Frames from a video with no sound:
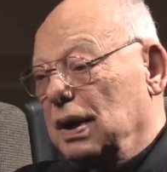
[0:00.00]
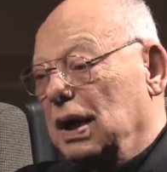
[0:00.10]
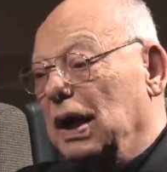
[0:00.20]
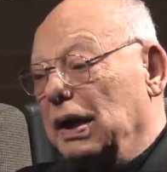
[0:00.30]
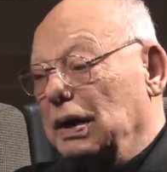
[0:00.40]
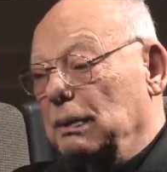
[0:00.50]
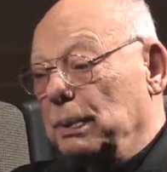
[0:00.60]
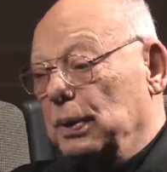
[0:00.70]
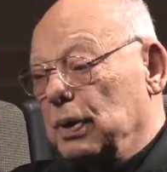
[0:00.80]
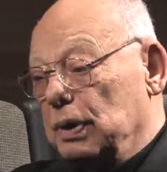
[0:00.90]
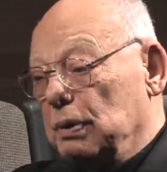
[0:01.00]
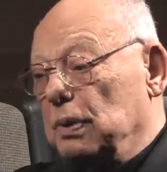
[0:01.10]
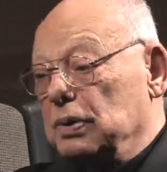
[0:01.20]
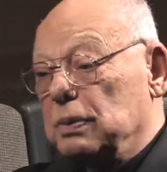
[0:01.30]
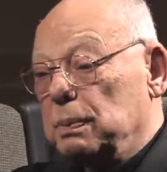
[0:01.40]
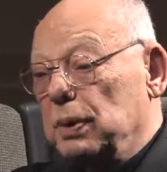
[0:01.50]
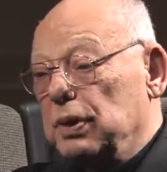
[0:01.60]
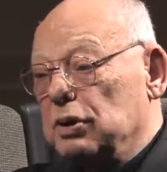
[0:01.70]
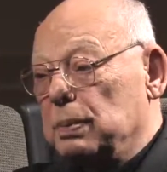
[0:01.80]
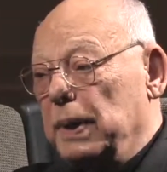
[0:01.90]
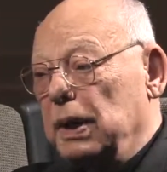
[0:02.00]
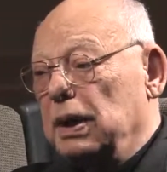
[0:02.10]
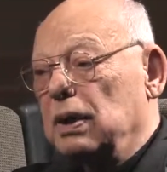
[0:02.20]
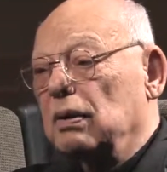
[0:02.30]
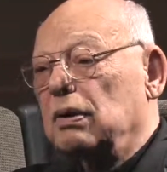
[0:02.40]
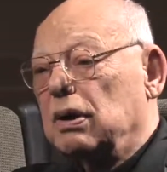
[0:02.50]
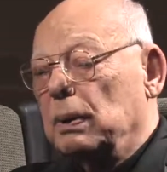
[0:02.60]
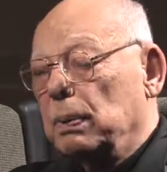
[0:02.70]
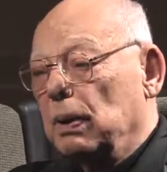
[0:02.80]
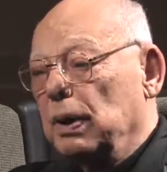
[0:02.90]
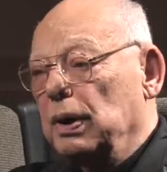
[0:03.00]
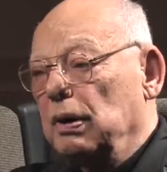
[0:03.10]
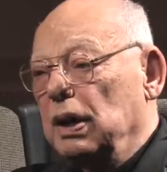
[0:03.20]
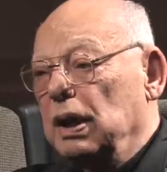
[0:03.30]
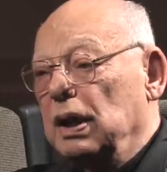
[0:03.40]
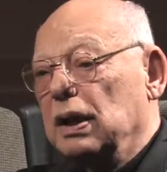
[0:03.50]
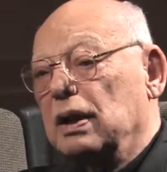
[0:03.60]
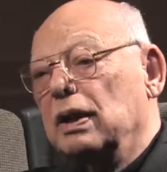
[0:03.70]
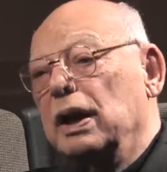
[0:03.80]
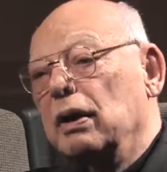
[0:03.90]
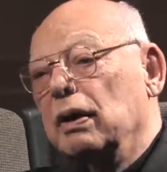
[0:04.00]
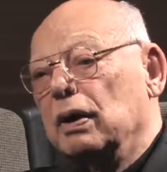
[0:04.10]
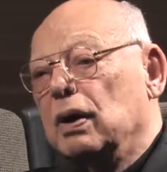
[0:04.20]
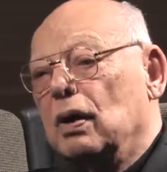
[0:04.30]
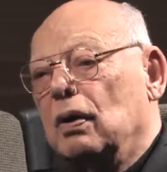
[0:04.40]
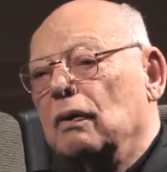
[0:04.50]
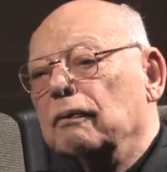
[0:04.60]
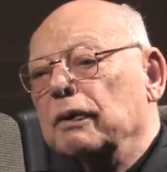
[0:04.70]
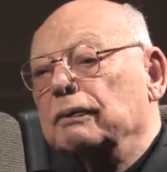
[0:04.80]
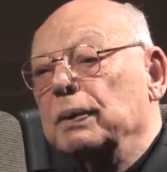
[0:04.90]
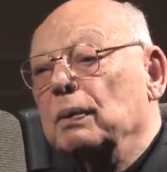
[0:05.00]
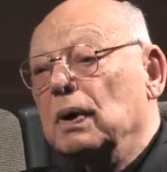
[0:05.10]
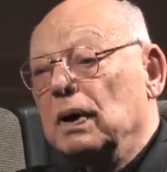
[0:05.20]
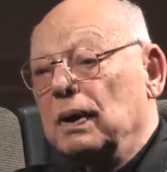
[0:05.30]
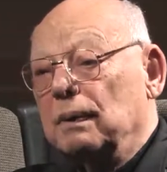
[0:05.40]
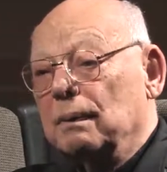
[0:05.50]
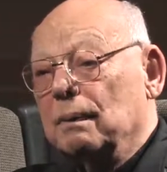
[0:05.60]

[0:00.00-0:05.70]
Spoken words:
I participated on temporary duty at an area called 51.